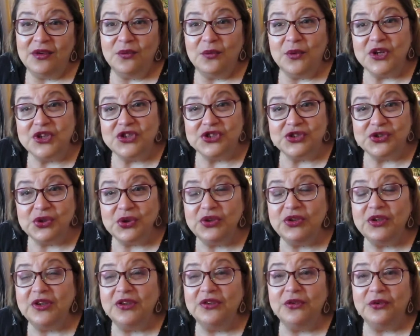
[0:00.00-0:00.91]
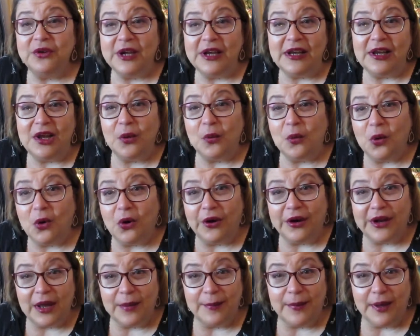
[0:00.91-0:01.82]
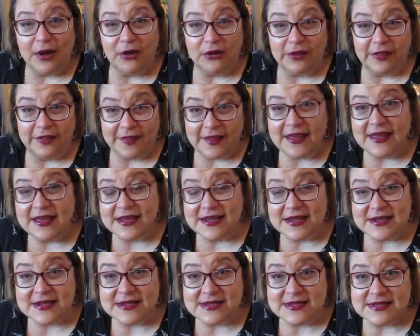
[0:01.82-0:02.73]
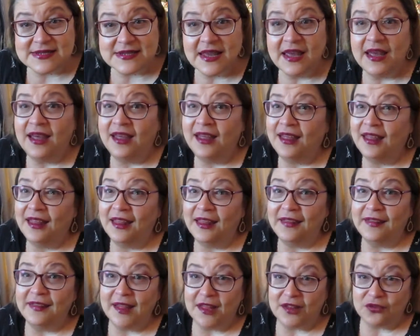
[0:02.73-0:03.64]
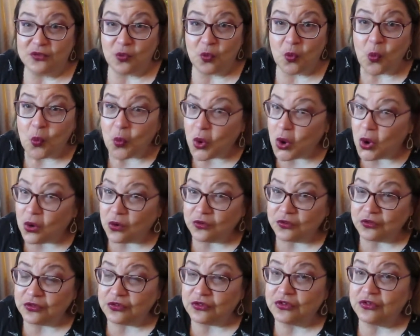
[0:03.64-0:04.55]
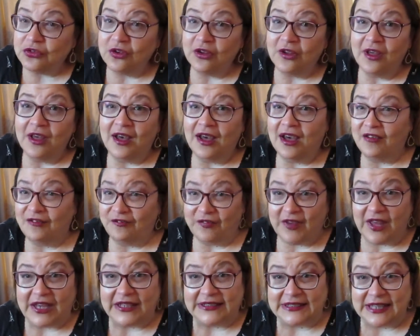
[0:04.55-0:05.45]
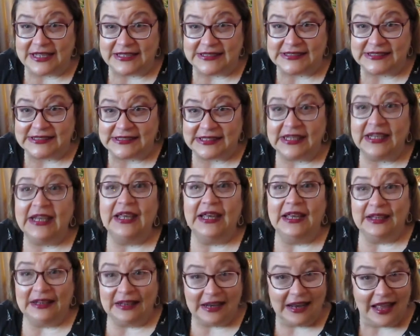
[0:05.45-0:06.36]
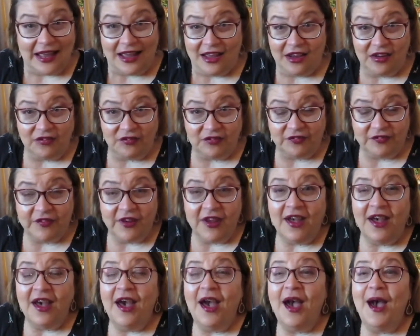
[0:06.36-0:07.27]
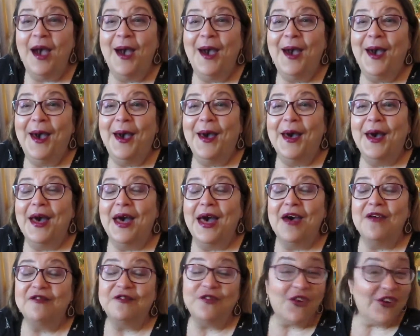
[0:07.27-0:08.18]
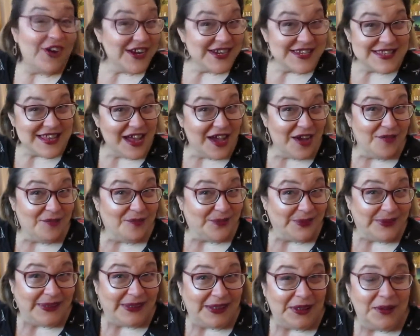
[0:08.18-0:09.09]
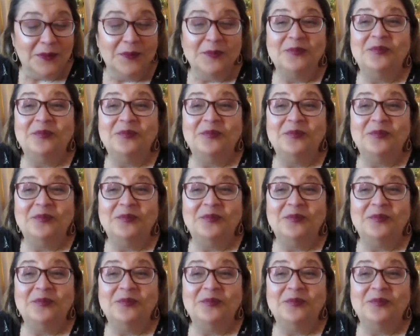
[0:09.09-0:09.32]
we shouldn't really worry about things that won't affect us in life. For example,